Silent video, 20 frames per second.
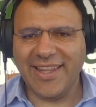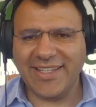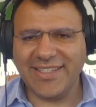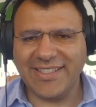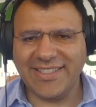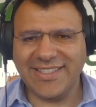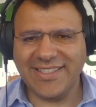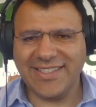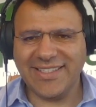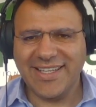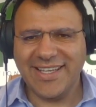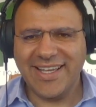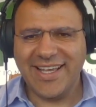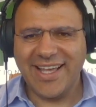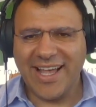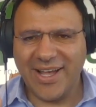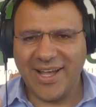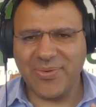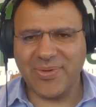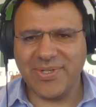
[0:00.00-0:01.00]
that's
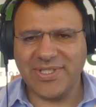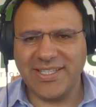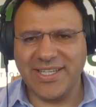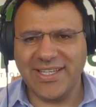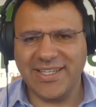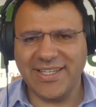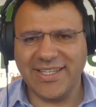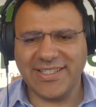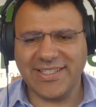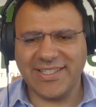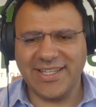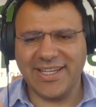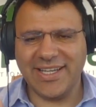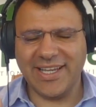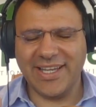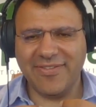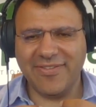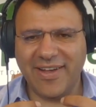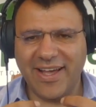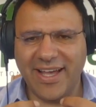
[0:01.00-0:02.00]
how we see it, is like,
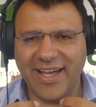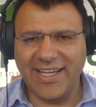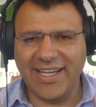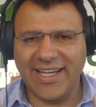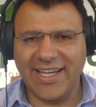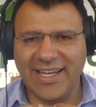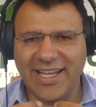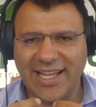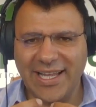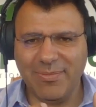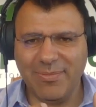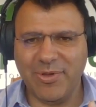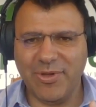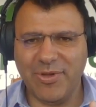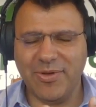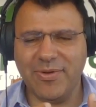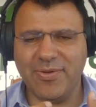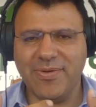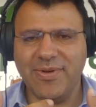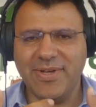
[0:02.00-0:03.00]
if I can help
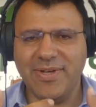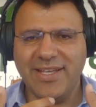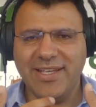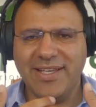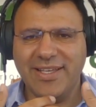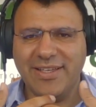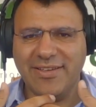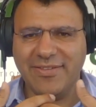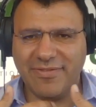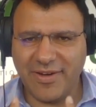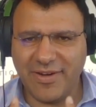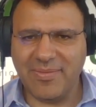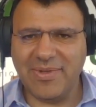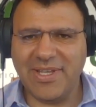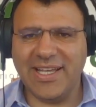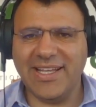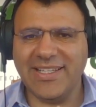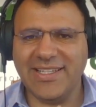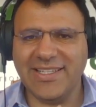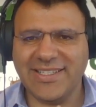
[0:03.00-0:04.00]
you from
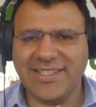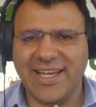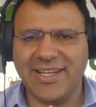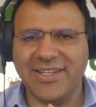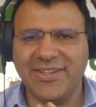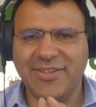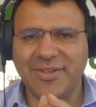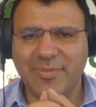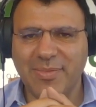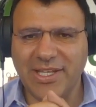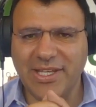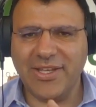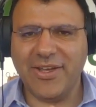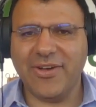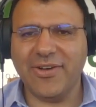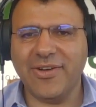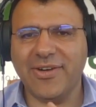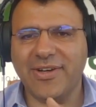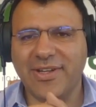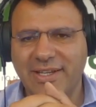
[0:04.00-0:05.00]
the inside to be
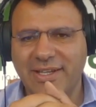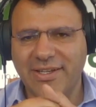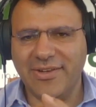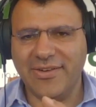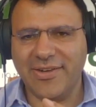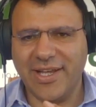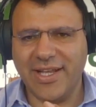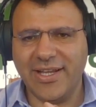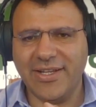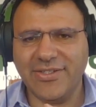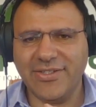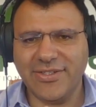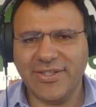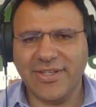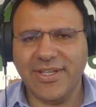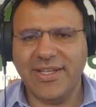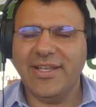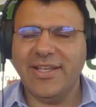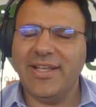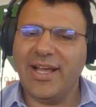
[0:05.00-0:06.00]
younger than your age,
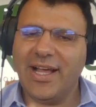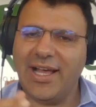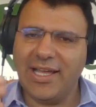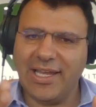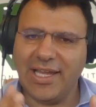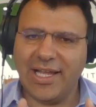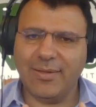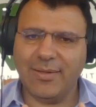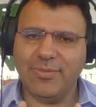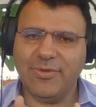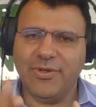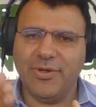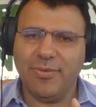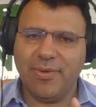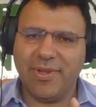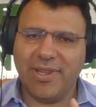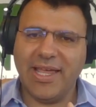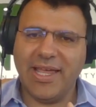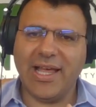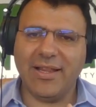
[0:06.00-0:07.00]
I helped you
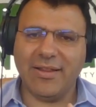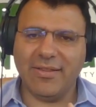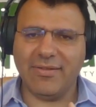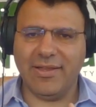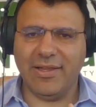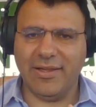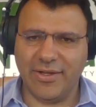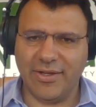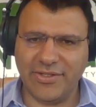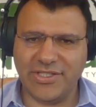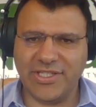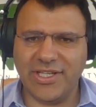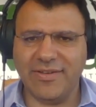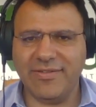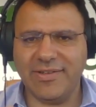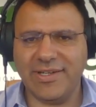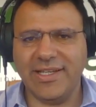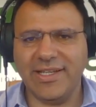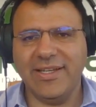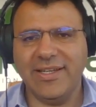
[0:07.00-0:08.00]
with healthy
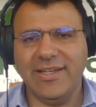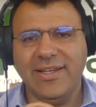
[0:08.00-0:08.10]
longevity.